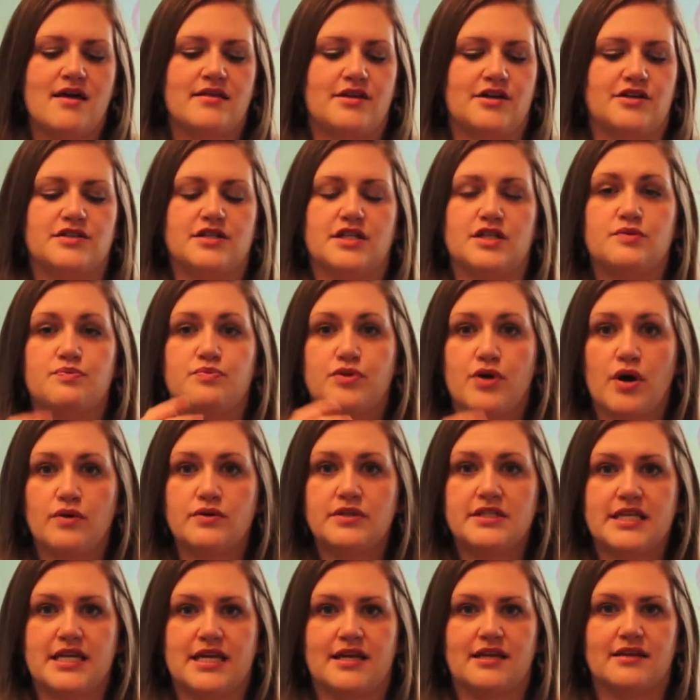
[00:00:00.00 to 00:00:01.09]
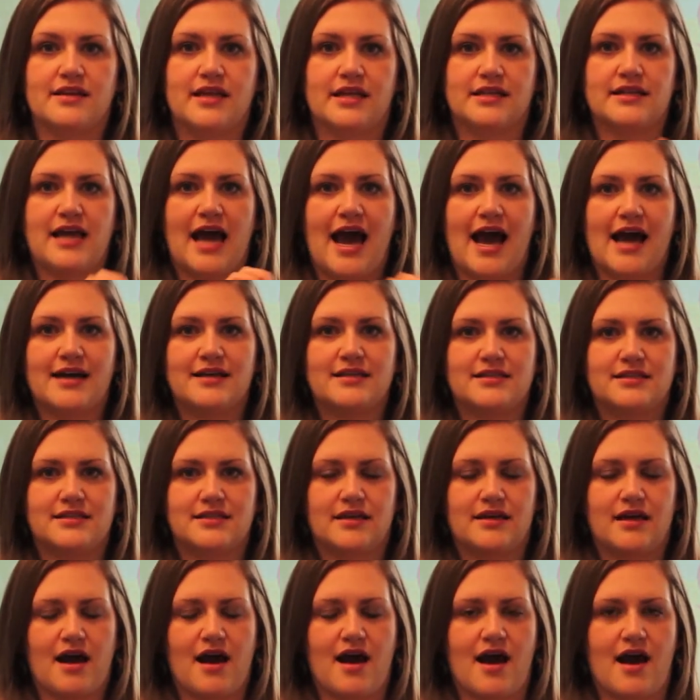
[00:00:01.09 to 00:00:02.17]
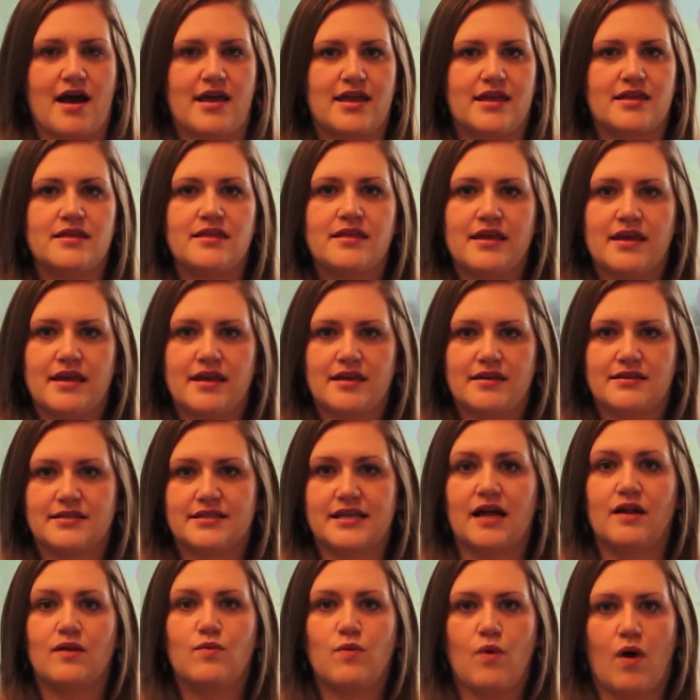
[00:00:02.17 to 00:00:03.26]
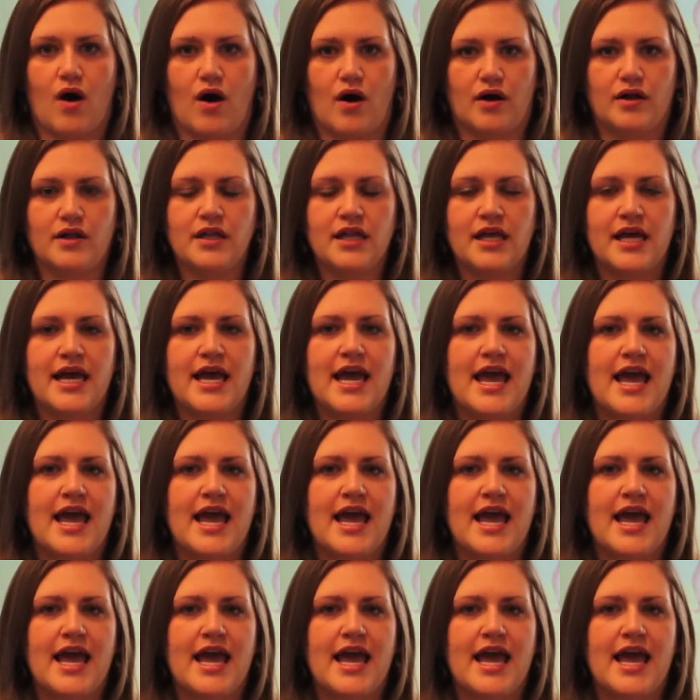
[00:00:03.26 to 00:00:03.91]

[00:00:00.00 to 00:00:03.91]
there's this protein that acts in the cell wall,